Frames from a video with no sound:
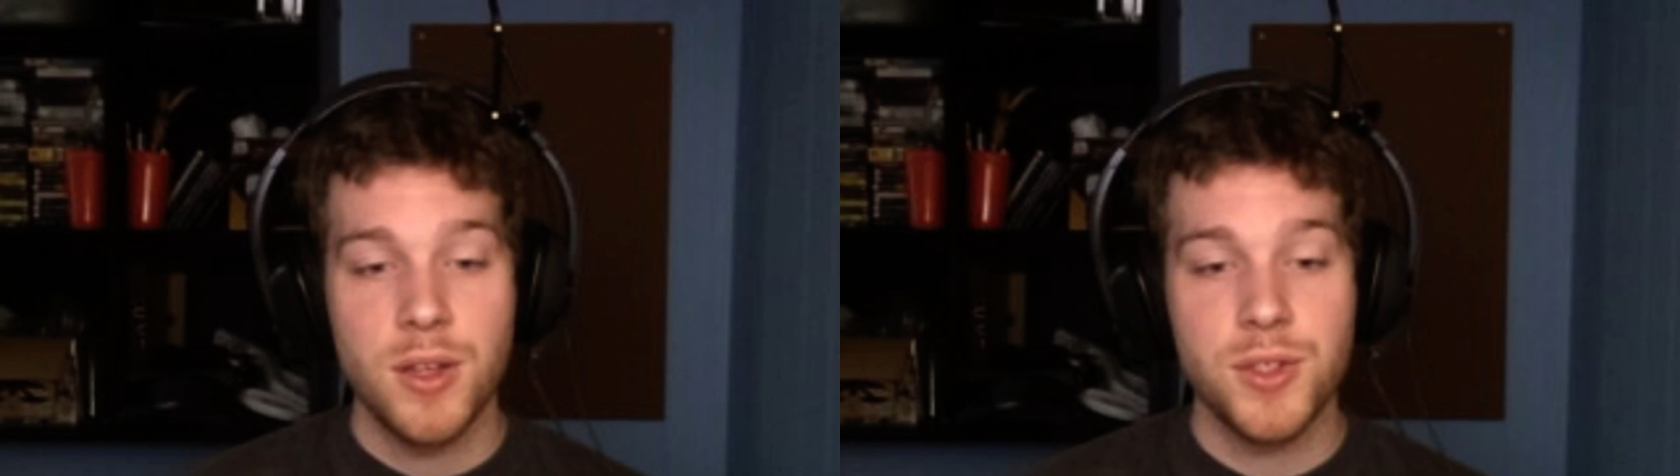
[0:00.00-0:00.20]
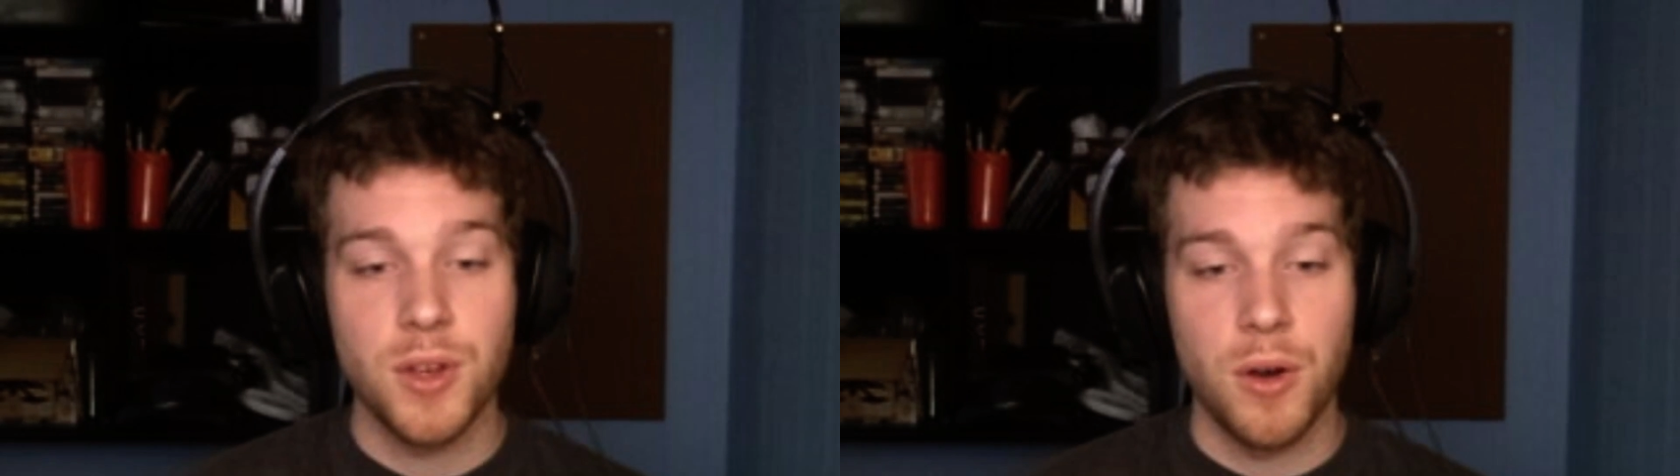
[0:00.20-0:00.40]

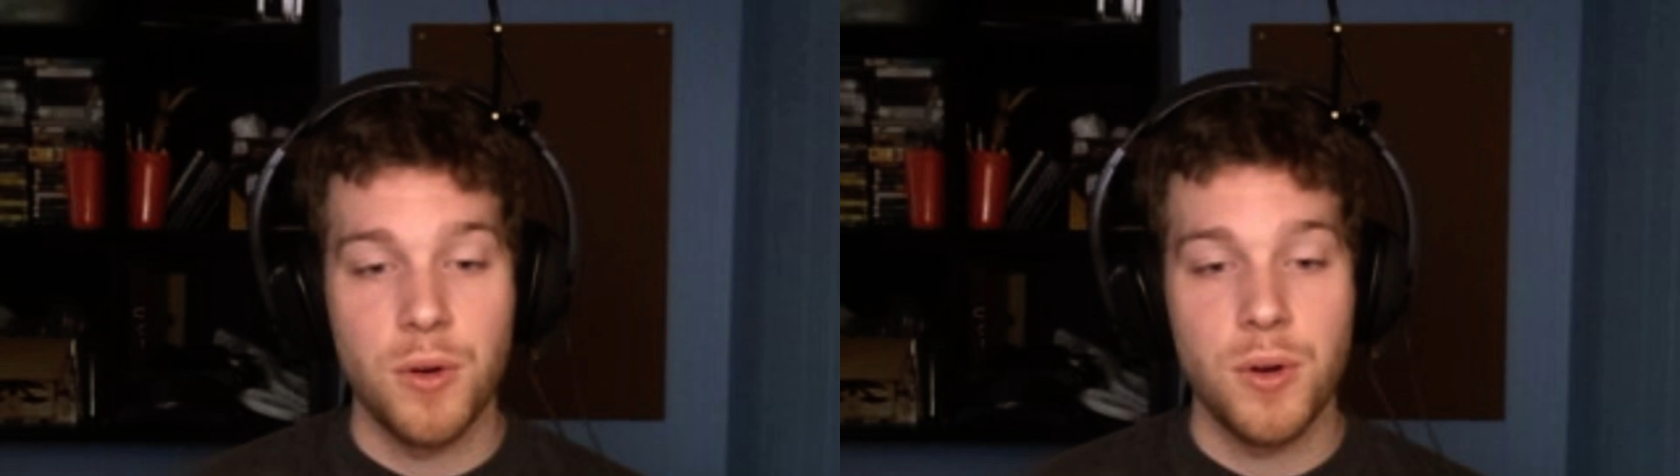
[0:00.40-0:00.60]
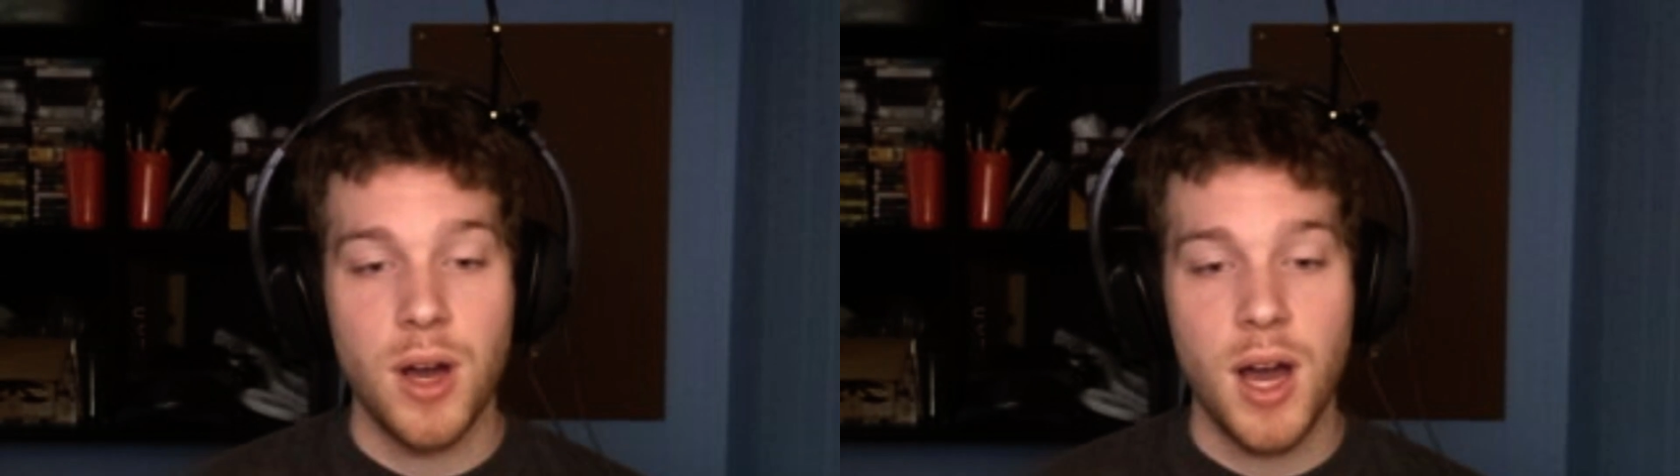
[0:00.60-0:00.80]

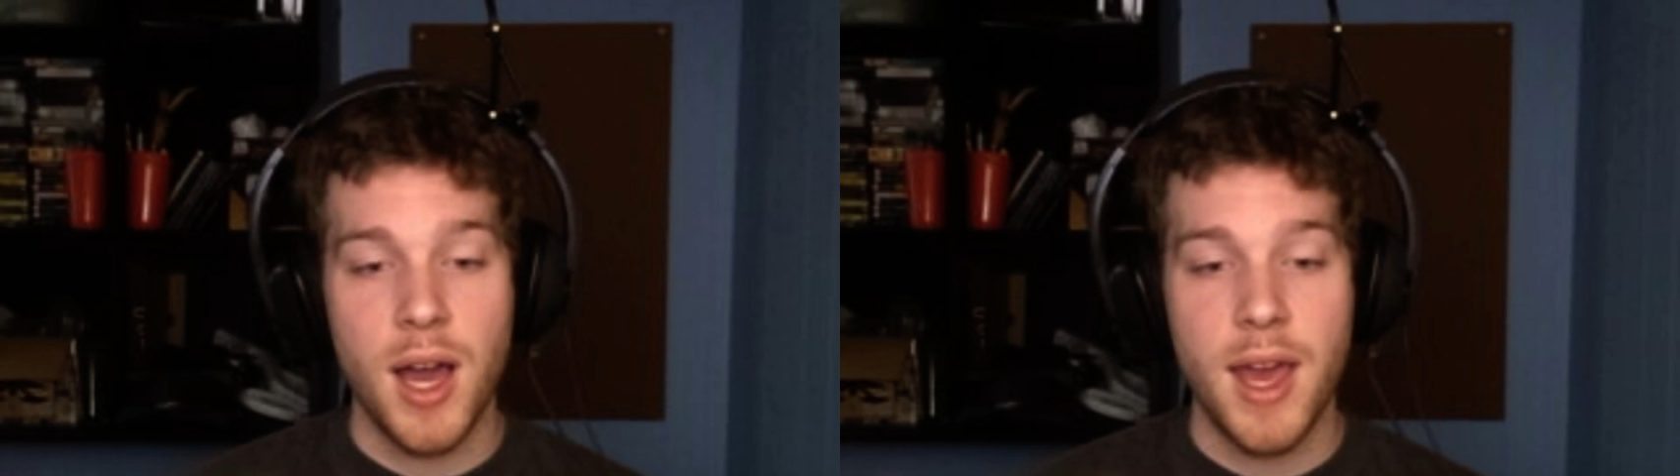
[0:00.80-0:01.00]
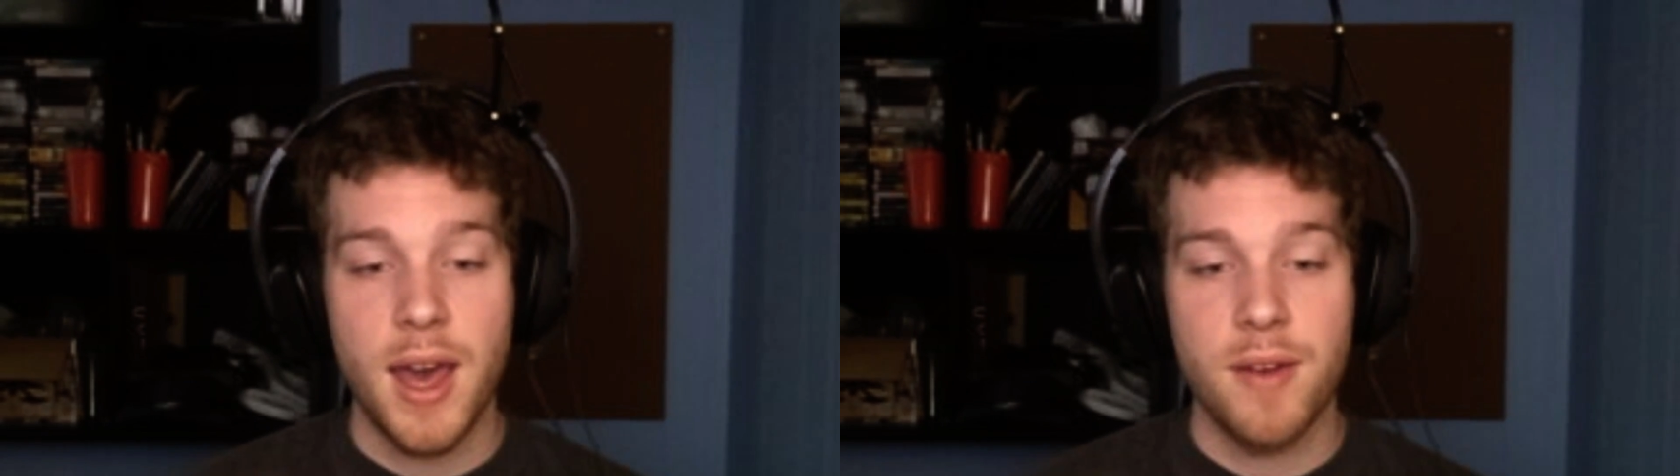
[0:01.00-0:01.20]
So
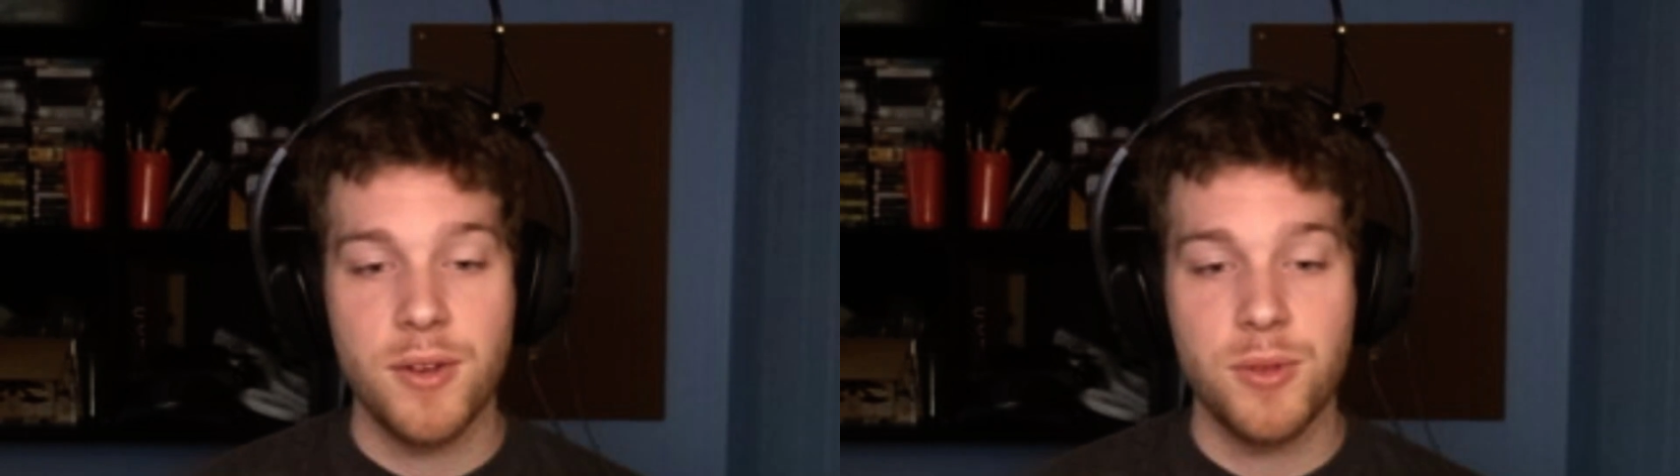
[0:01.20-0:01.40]
I have